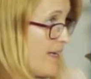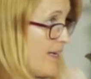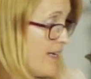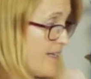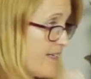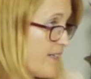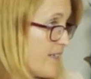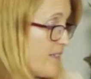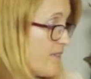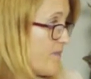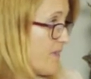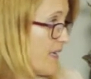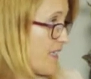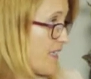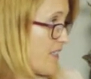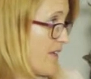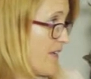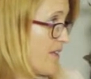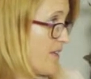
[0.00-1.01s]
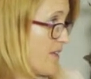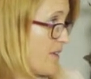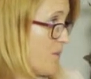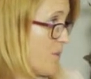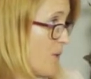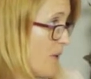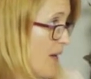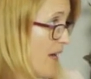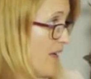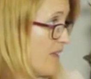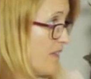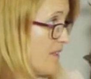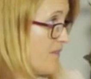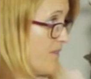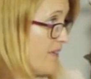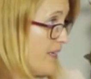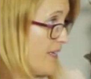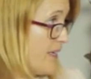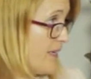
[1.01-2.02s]
it can affect the morale
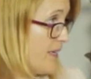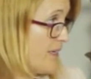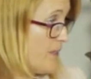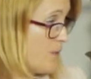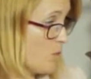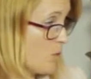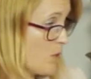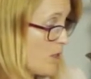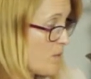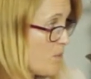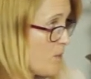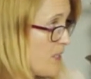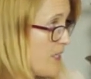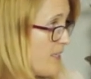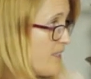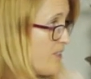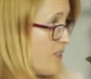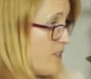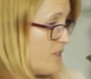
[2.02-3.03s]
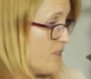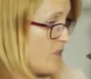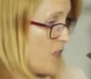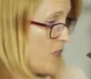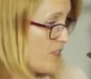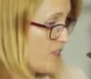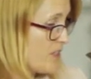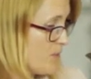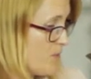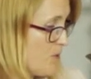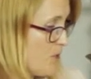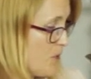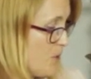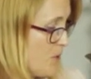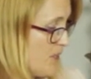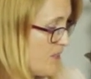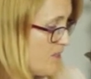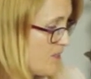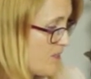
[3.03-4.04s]
of the workplace. You've got someone
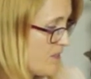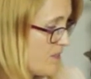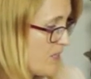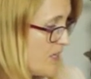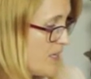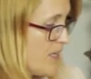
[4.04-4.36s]
who isn't